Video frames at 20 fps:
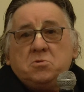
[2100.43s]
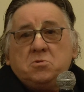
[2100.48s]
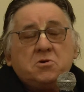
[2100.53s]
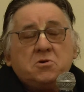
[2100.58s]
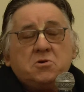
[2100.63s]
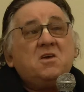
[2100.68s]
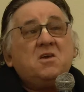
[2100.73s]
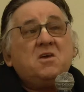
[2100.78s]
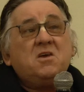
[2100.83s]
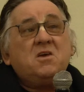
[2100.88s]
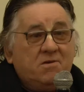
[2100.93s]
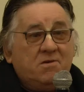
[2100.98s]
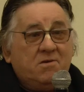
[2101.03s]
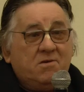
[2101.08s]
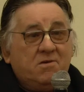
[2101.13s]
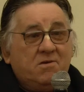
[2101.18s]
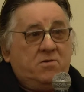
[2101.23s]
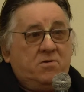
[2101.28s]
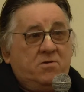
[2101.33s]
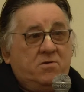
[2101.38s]
until he was
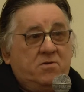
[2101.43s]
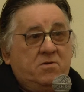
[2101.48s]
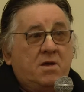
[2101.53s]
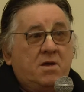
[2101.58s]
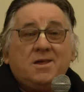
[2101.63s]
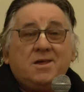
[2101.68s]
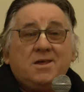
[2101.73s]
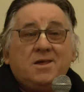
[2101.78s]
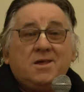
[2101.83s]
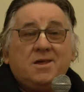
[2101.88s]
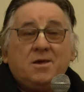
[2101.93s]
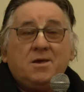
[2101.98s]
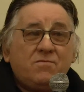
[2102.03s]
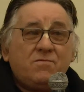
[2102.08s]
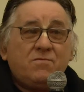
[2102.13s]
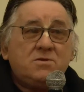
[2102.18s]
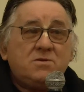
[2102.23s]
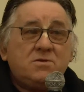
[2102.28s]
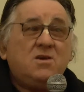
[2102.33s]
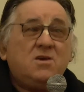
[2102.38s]
70 years of
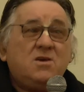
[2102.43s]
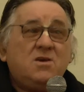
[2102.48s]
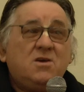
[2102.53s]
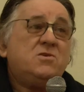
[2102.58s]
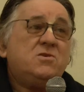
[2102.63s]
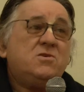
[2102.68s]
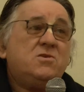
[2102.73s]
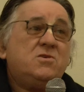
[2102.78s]
age.